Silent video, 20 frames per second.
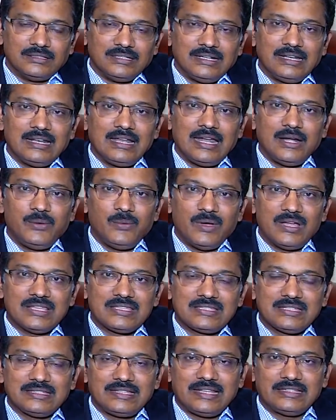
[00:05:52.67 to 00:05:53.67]
little
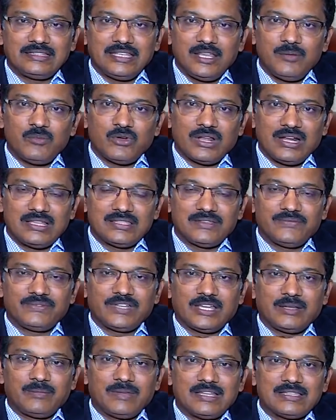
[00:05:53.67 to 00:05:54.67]
advanced, there are three modalities of
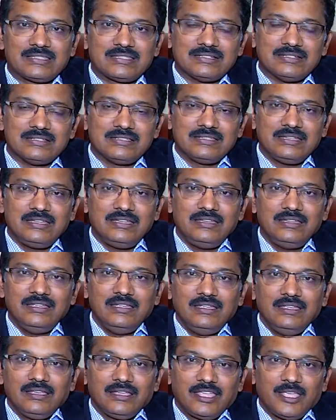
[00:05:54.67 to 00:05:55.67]
treatment: surgery,
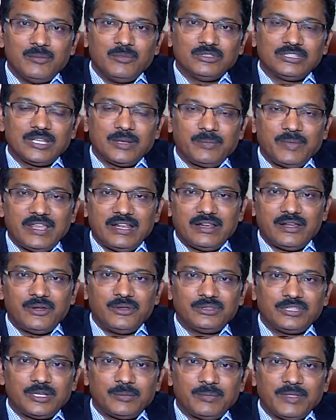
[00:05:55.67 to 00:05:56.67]
chemotherapy and
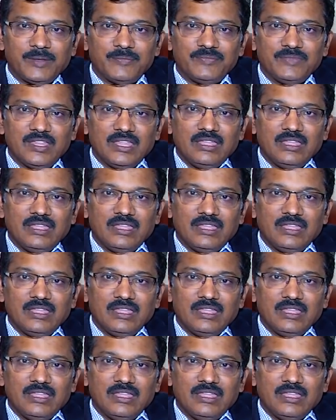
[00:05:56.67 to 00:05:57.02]
radiotherapy.